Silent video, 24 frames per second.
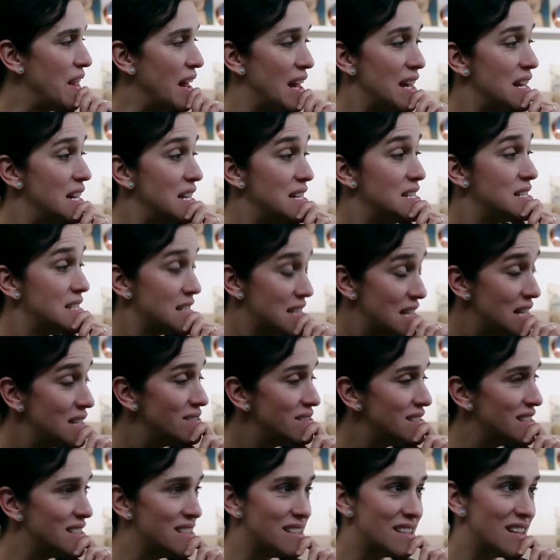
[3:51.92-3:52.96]
It still
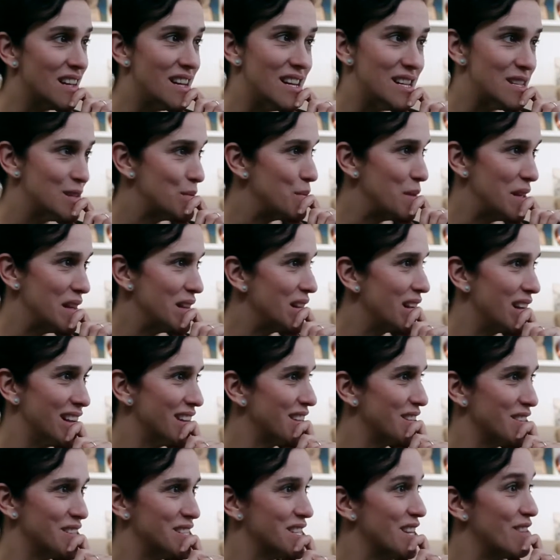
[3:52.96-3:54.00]
didn't occur to me that I
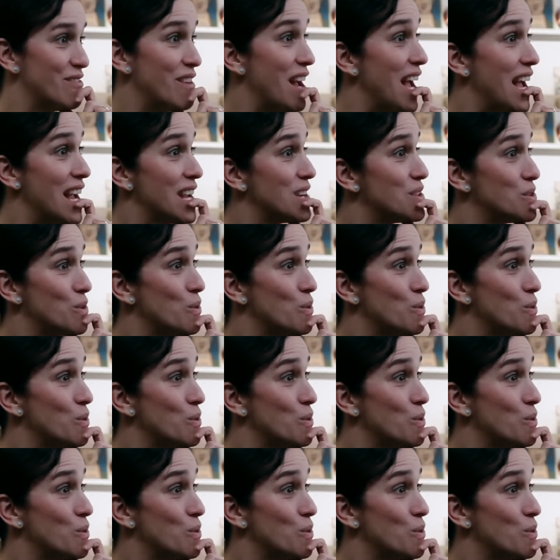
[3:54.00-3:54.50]
could direct,